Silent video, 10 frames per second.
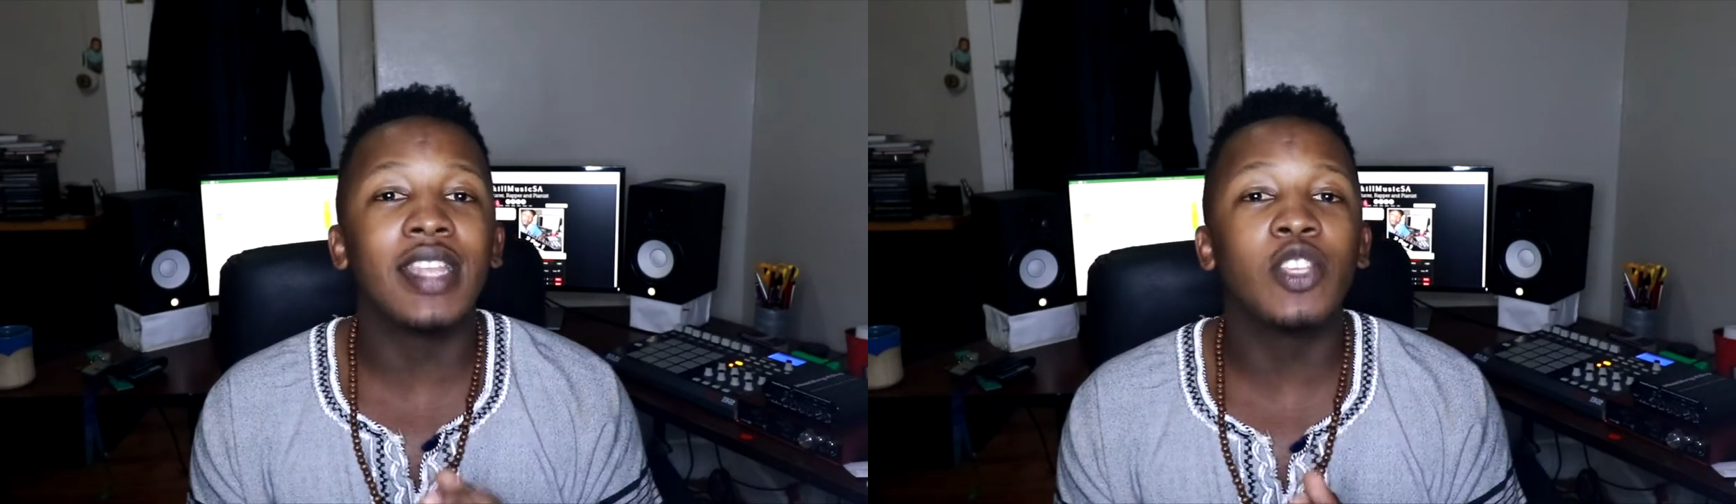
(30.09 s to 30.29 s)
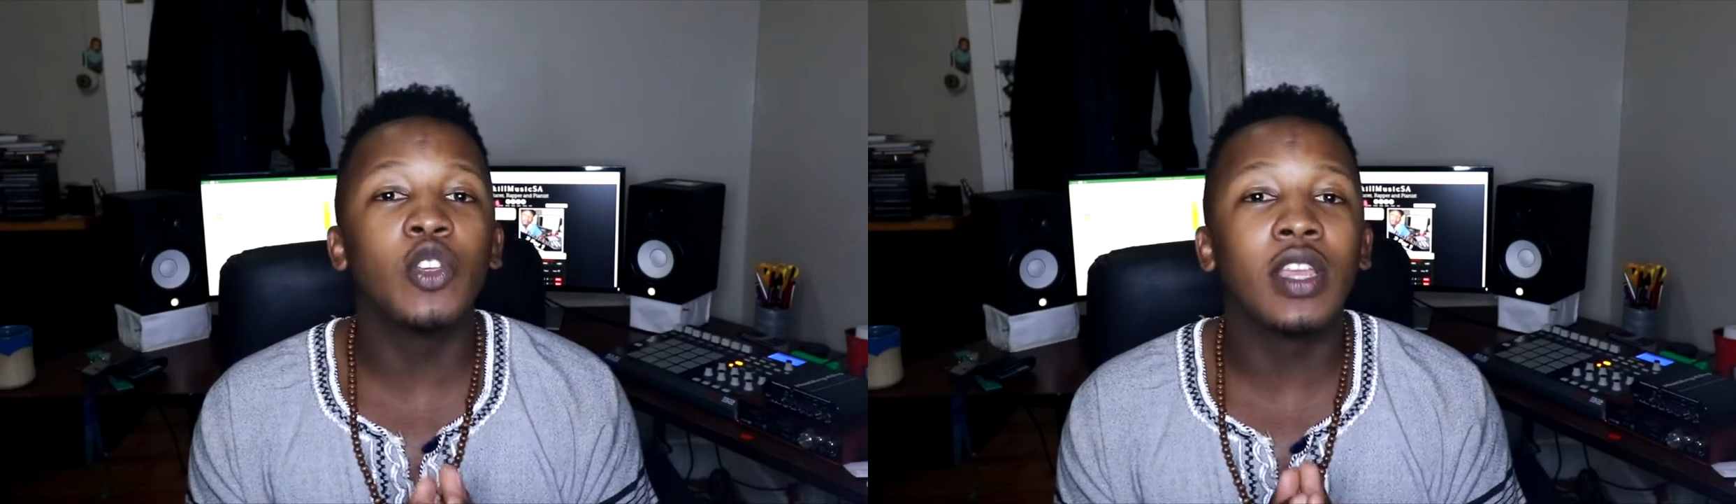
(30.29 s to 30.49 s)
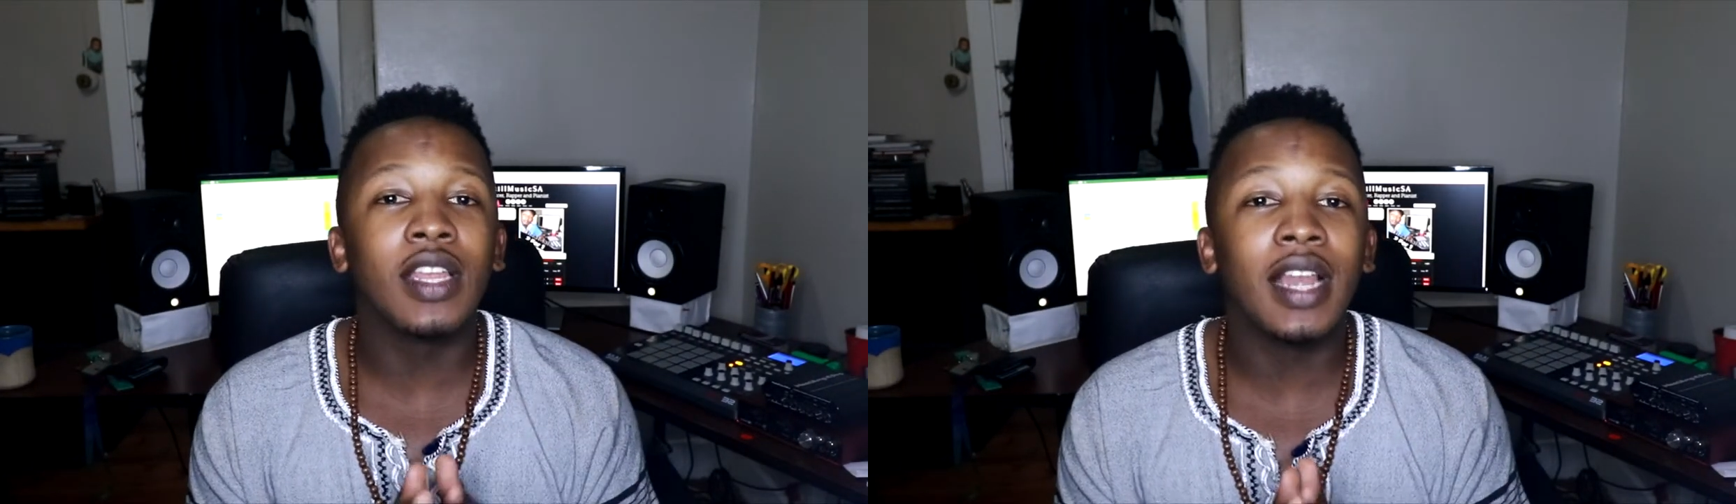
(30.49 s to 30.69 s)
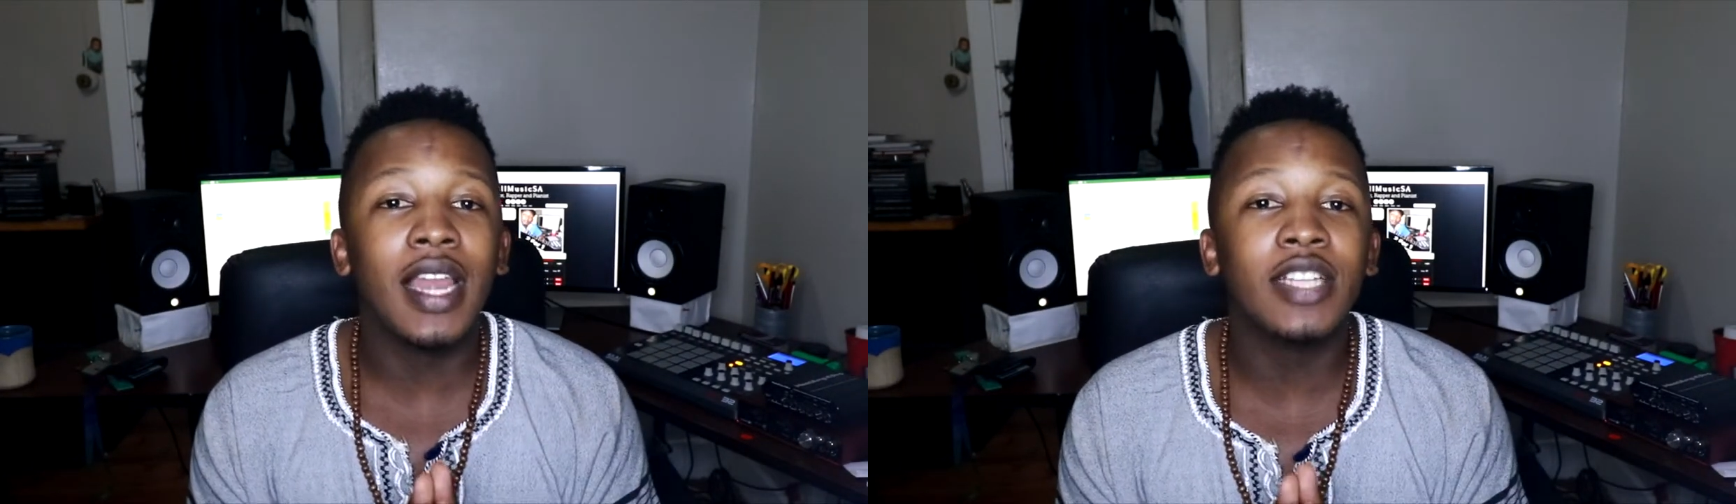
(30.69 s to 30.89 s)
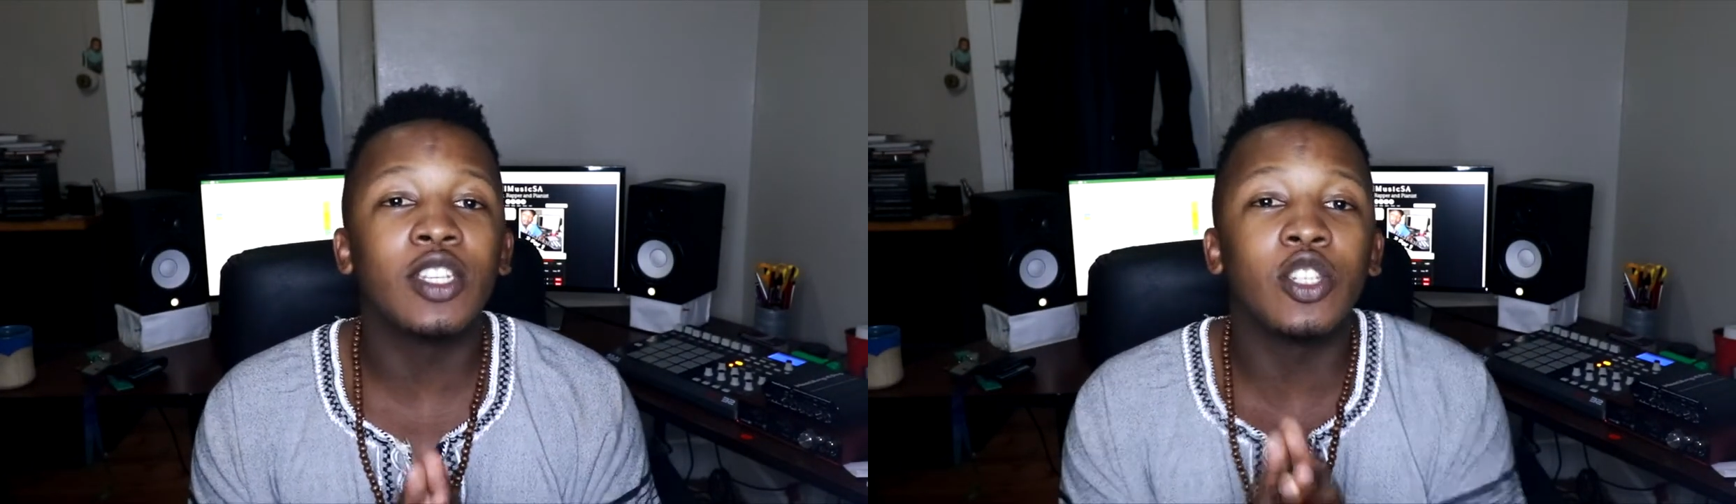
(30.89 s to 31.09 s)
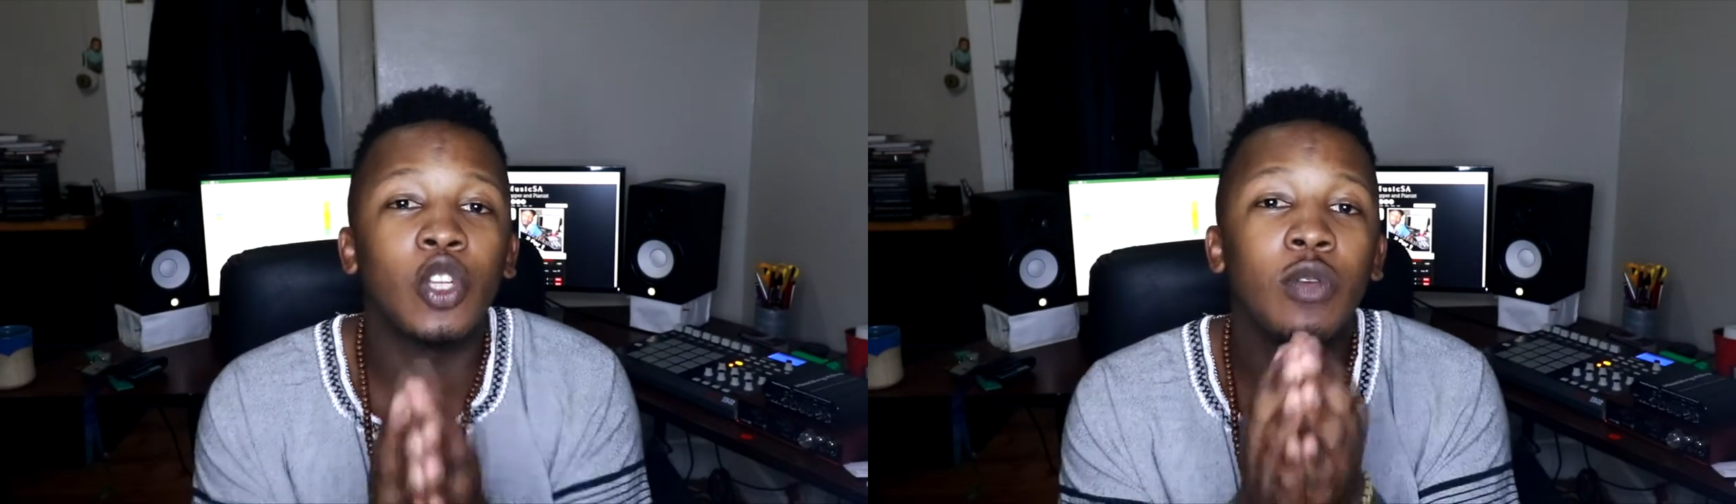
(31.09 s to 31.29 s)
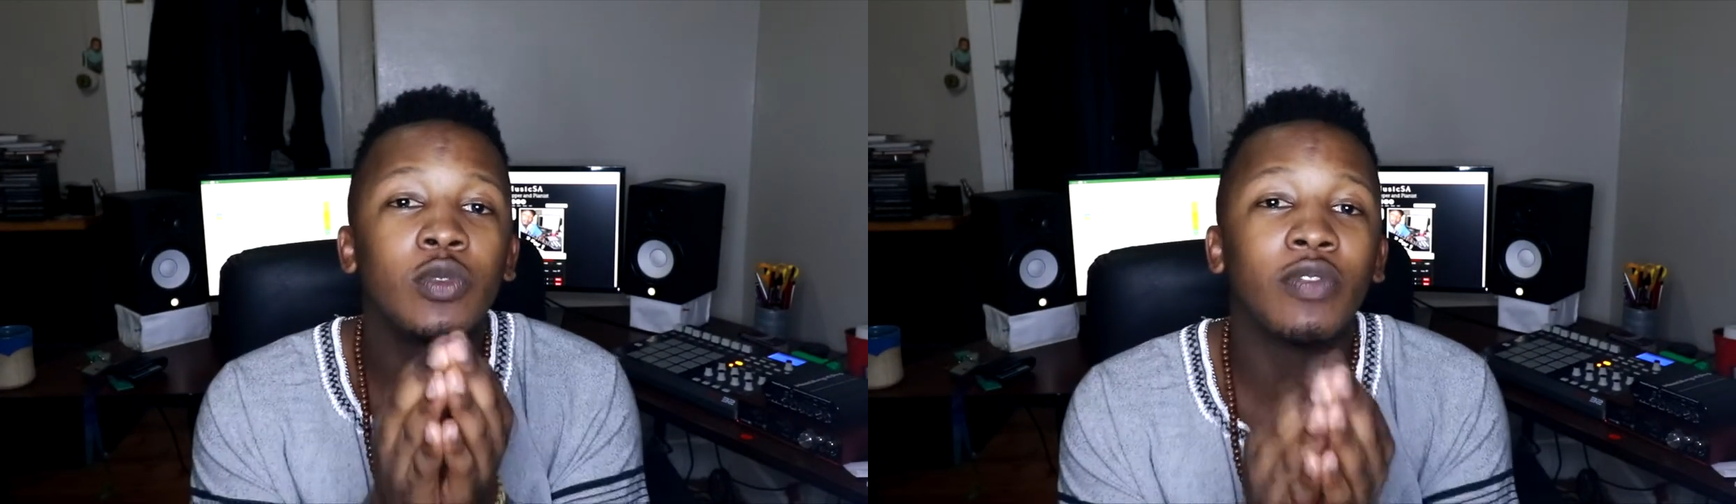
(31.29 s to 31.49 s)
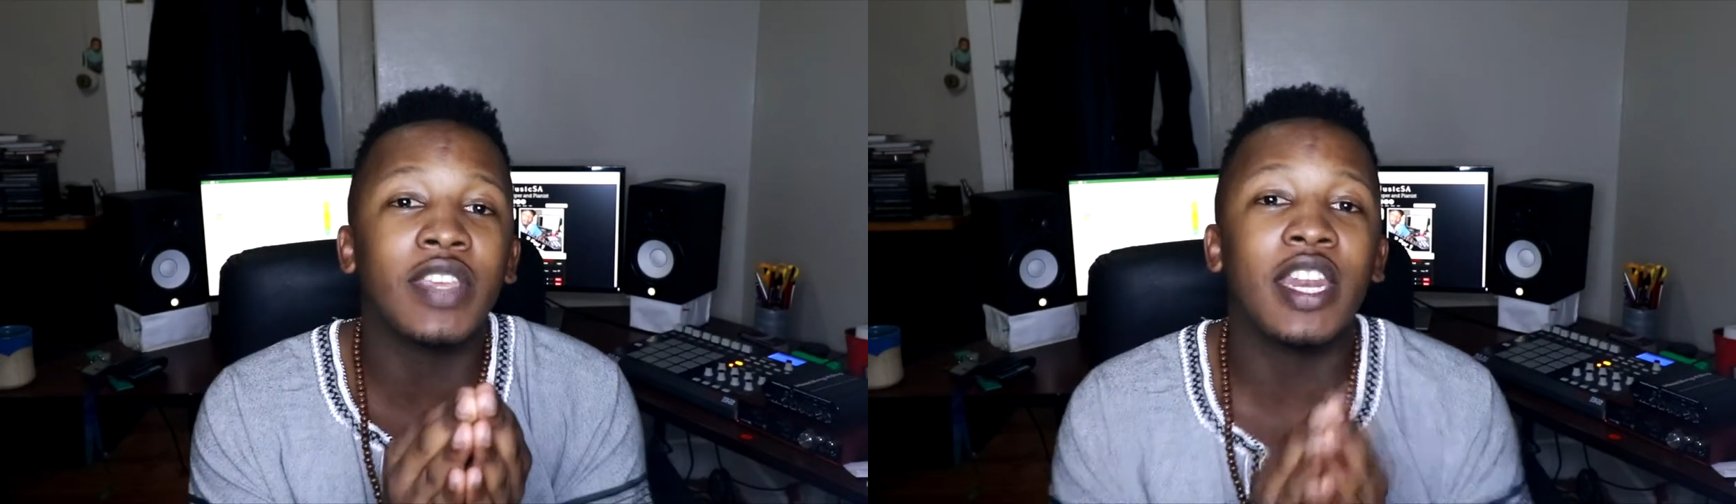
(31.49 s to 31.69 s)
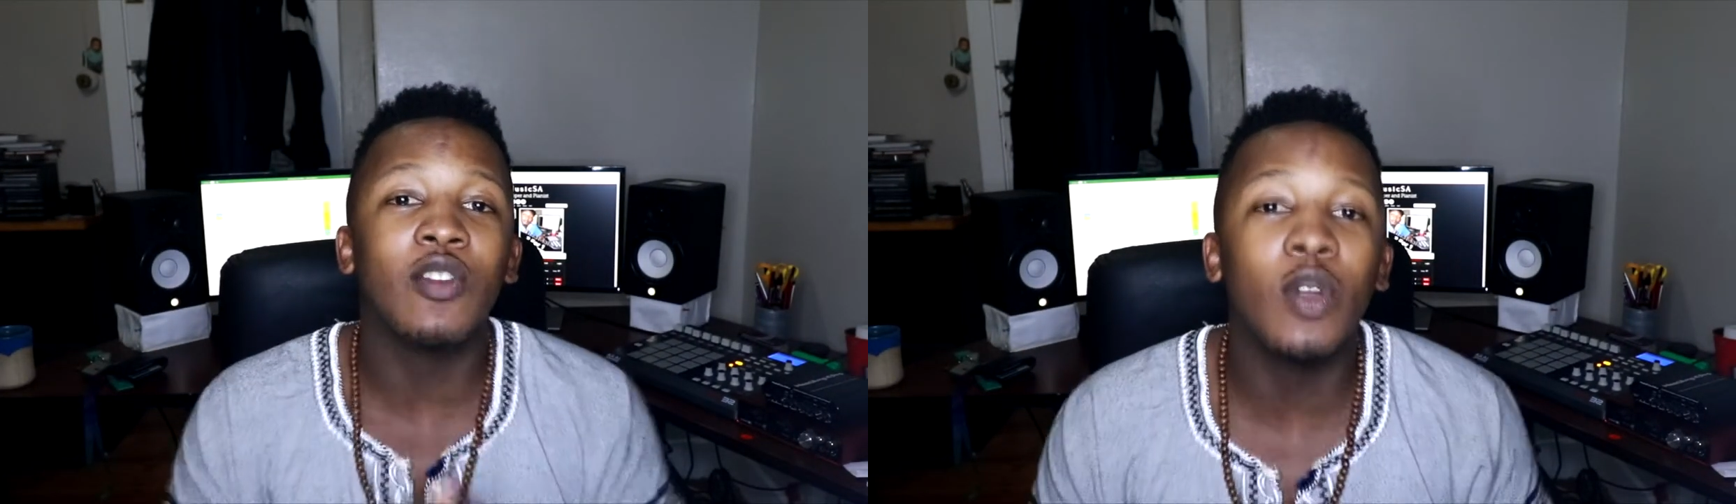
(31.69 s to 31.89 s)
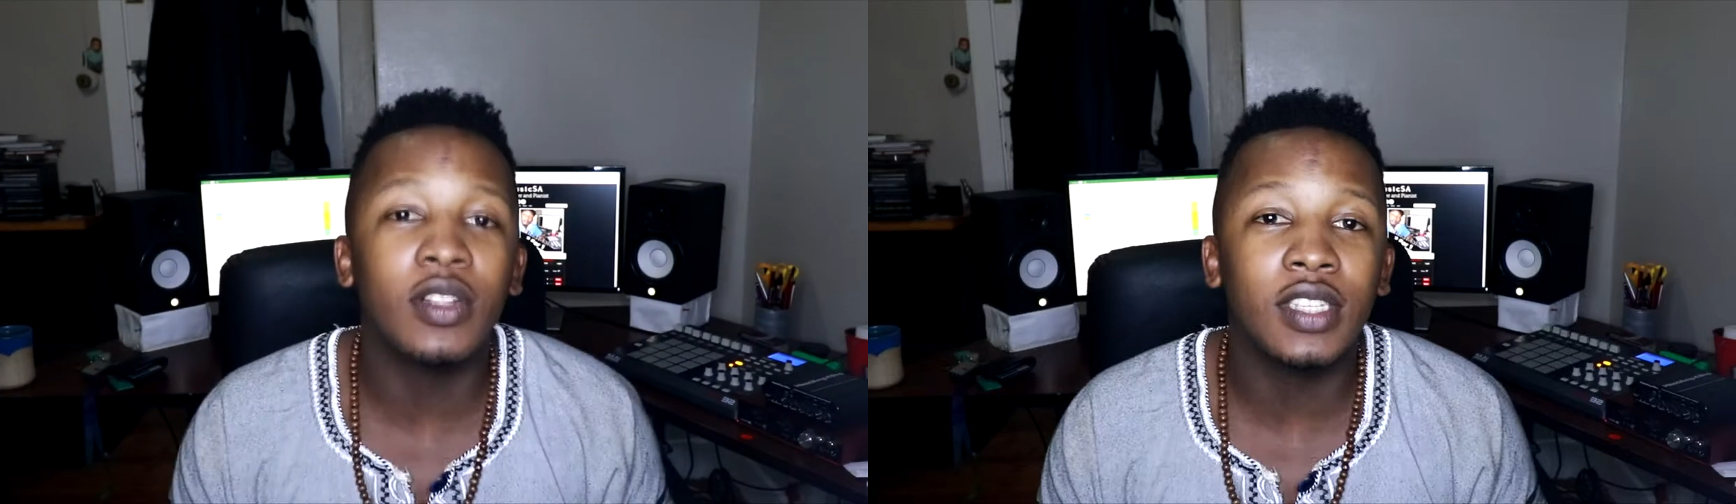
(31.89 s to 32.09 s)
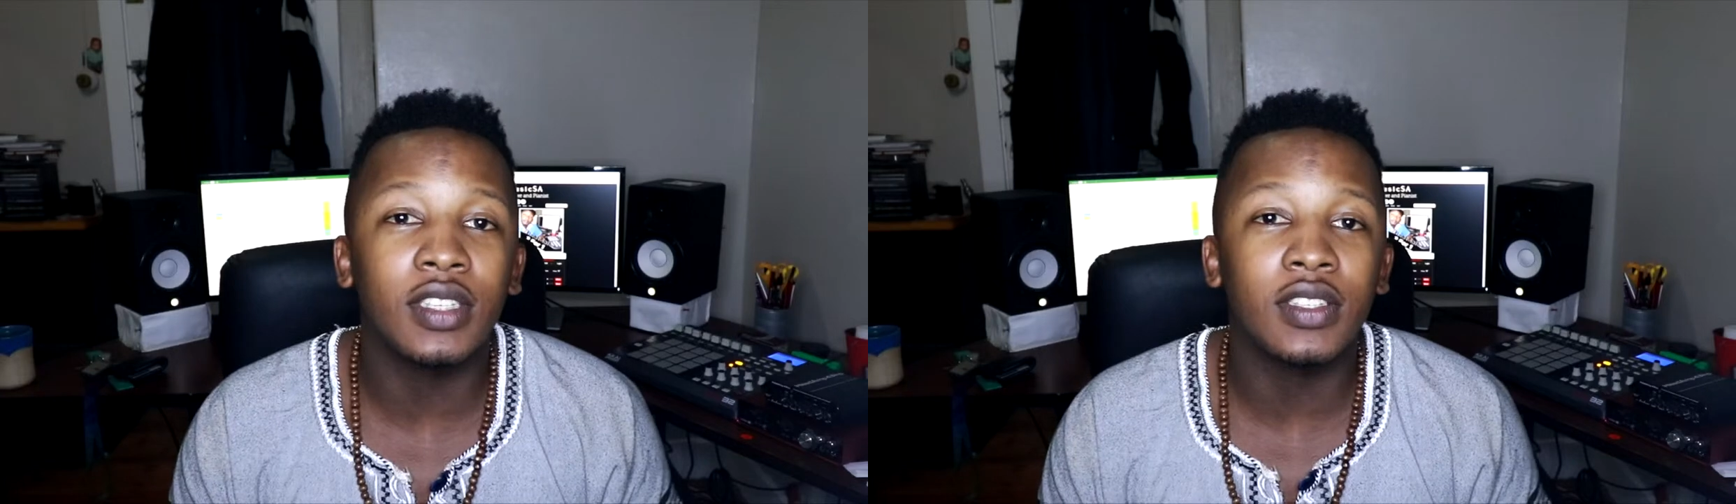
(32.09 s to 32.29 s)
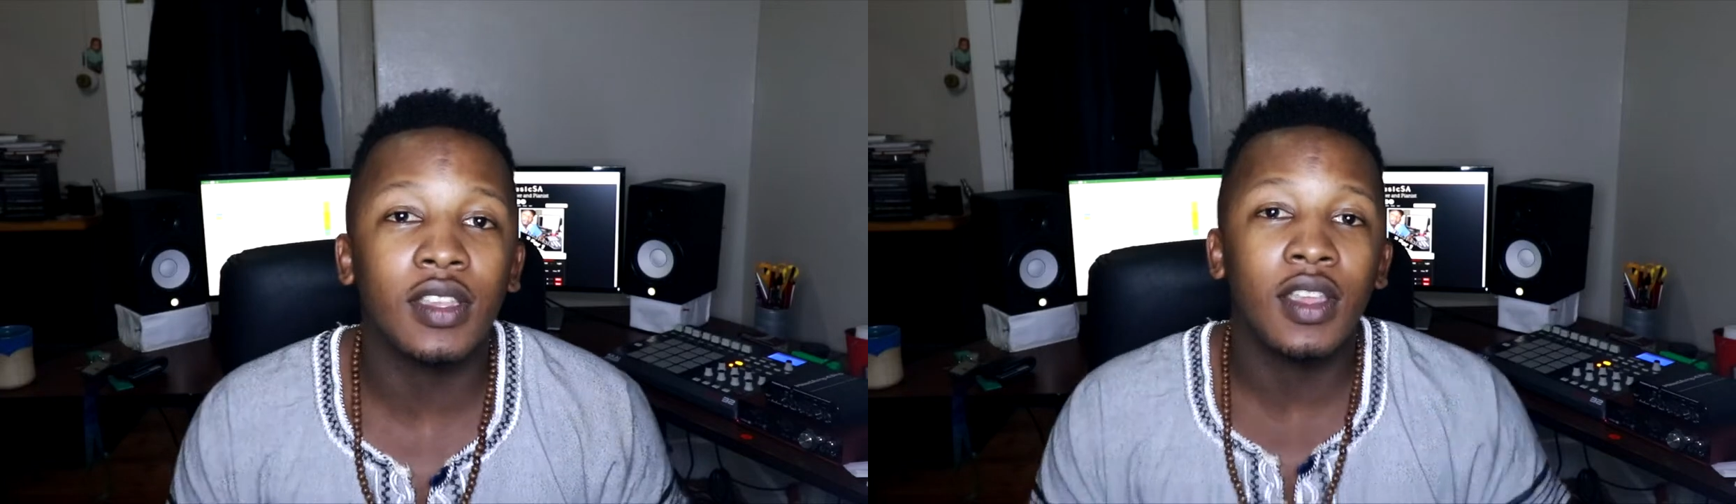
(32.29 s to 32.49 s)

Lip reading: that you can collect in terms of getting royalties.